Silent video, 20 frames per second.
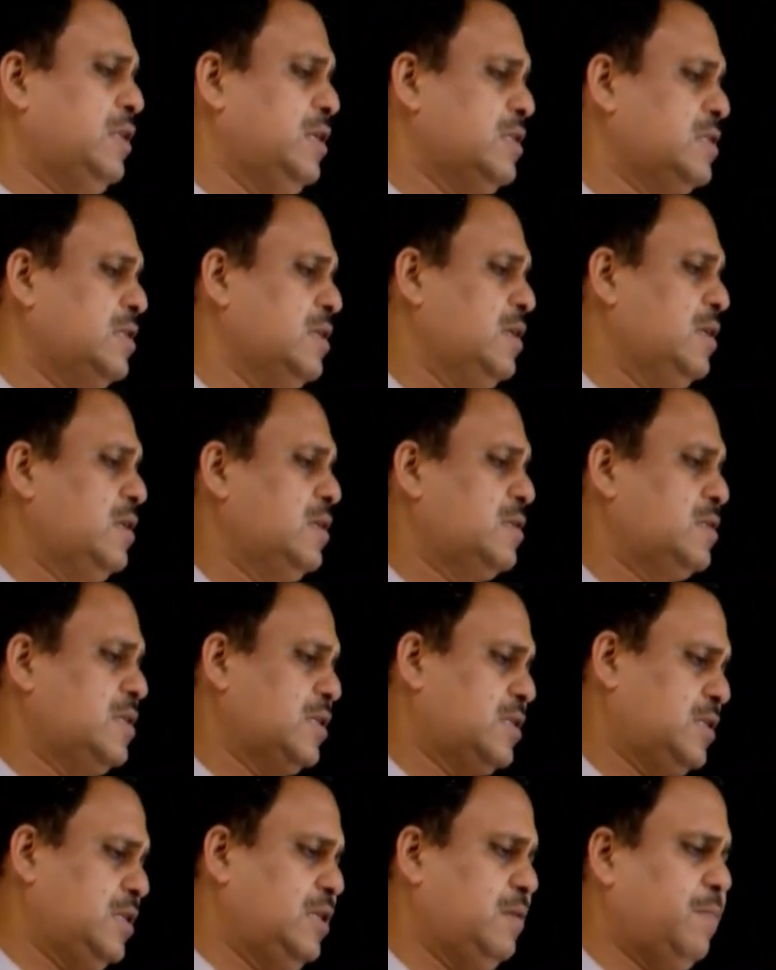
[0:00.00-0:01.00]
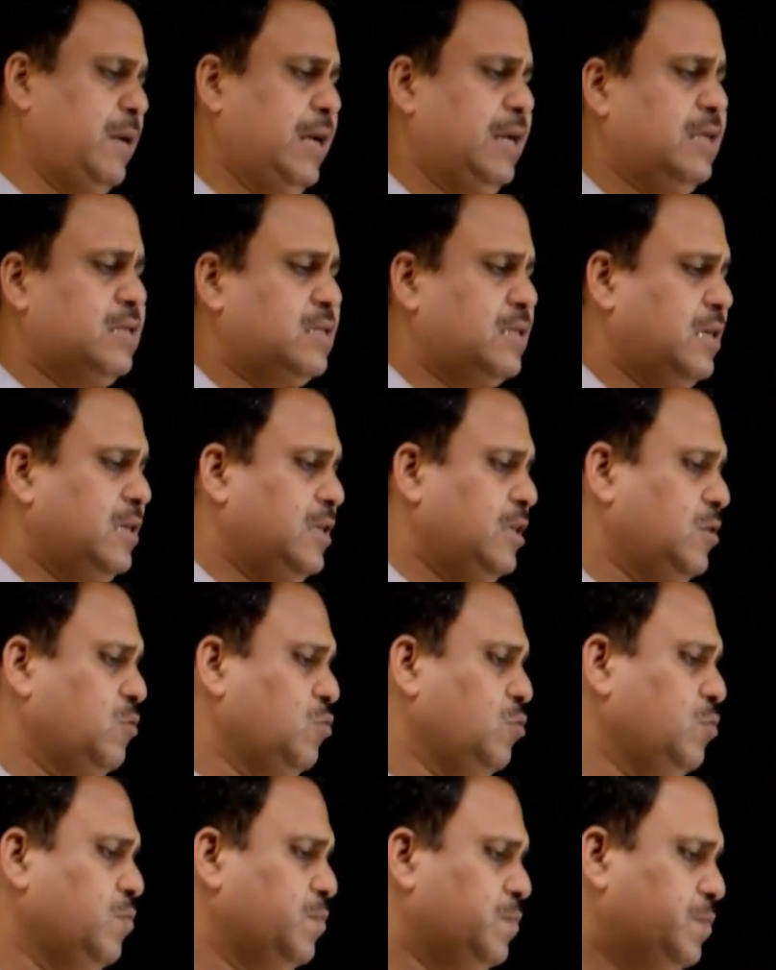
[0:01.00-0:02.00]
this, 16 minus
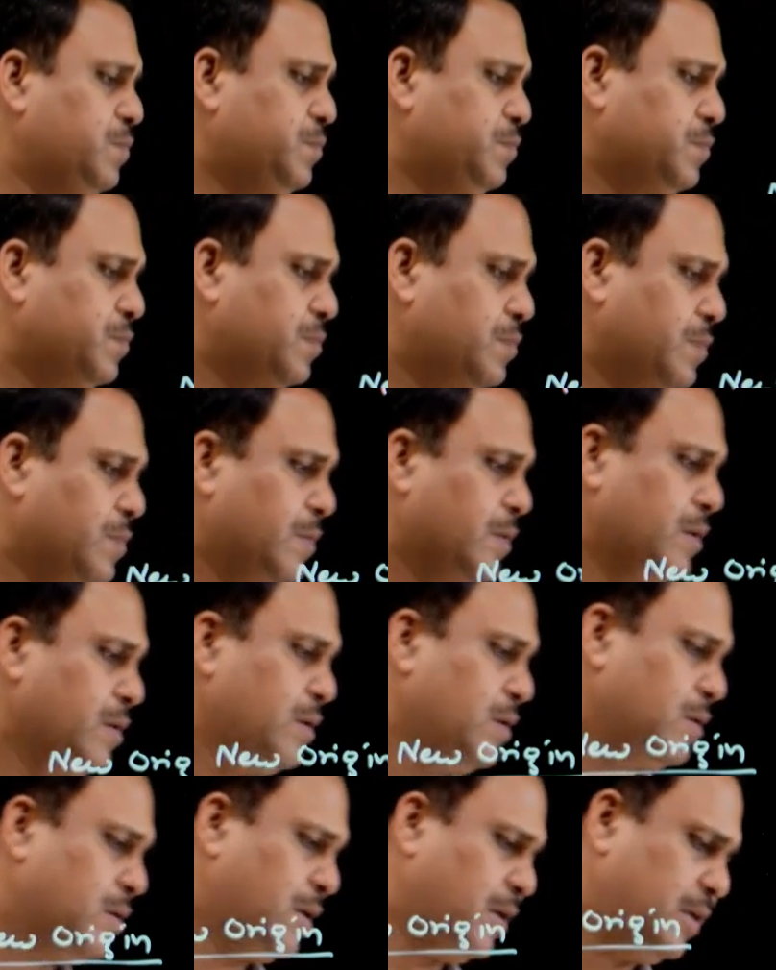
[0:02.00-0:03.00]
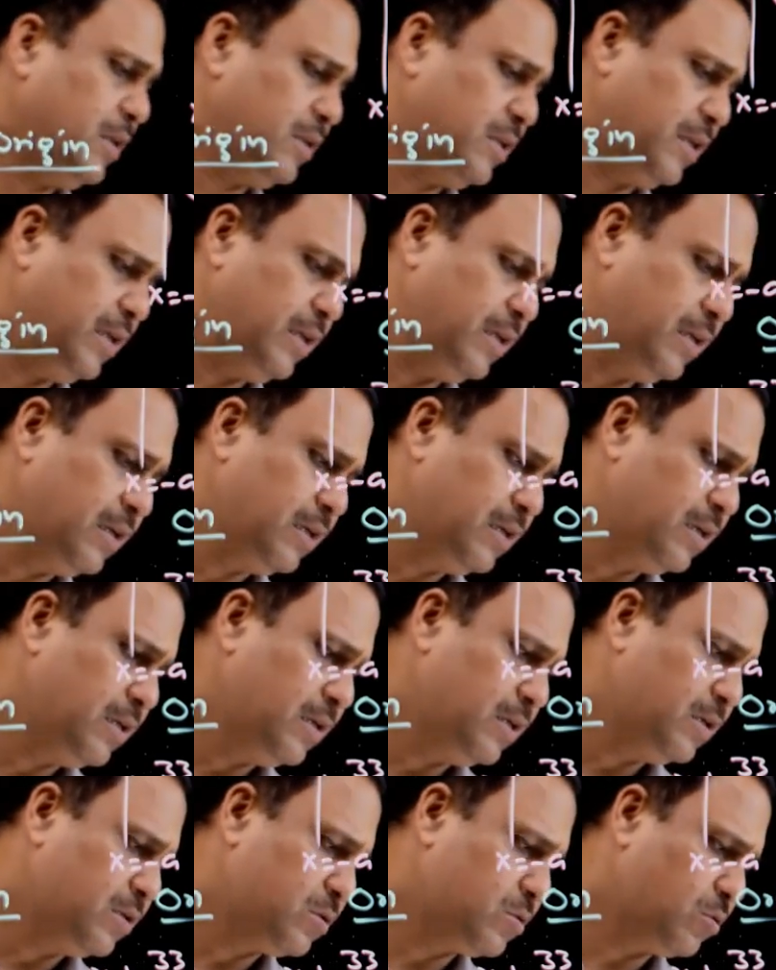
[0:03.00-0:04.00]
32, 33.
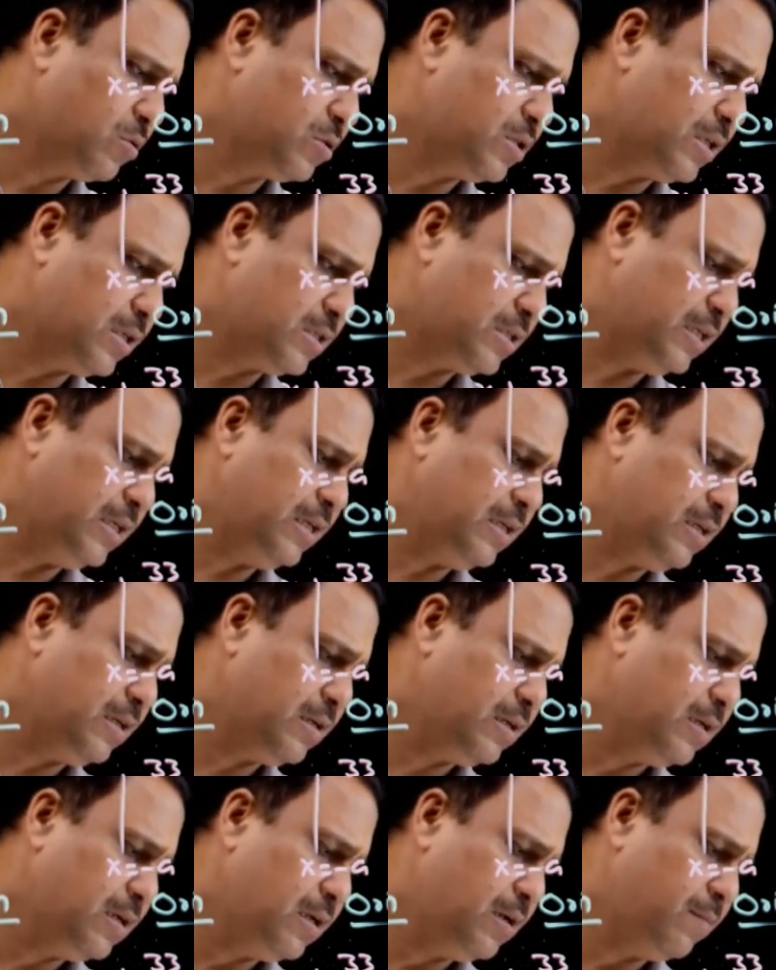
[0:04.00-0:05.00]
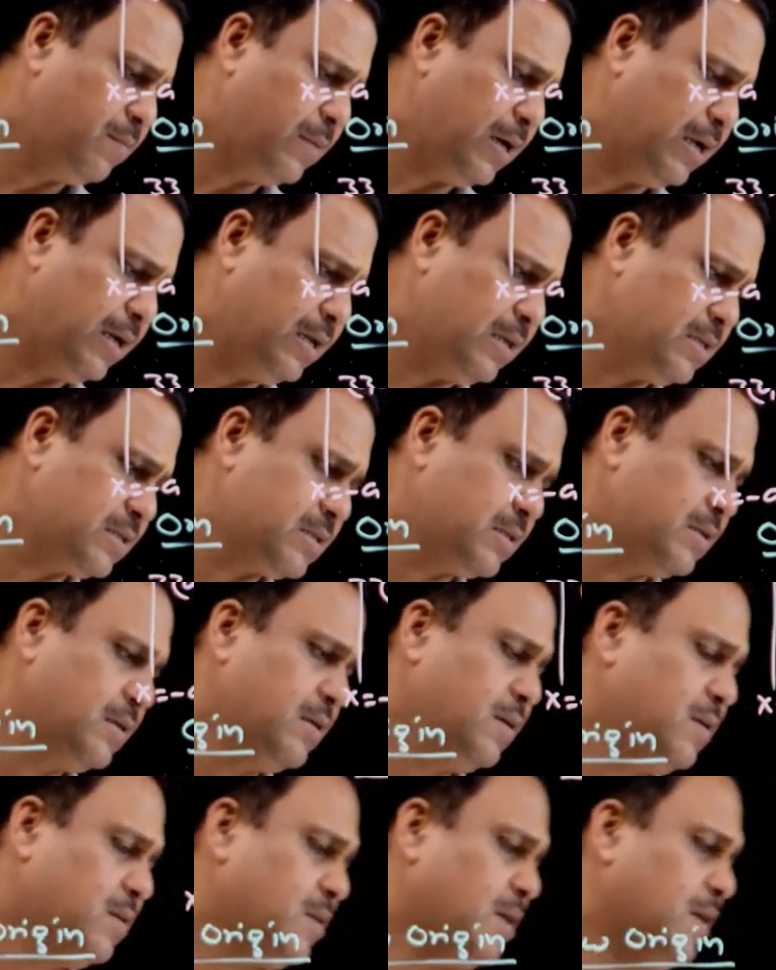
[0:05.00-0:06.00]
So 16 minus
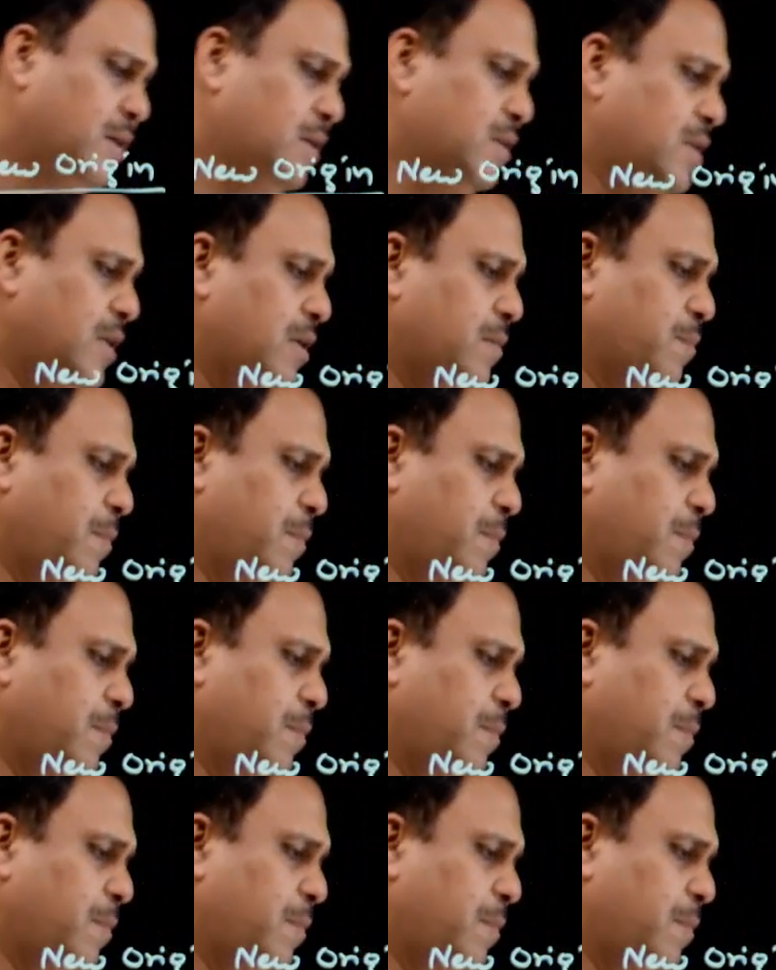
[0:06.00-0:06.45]
33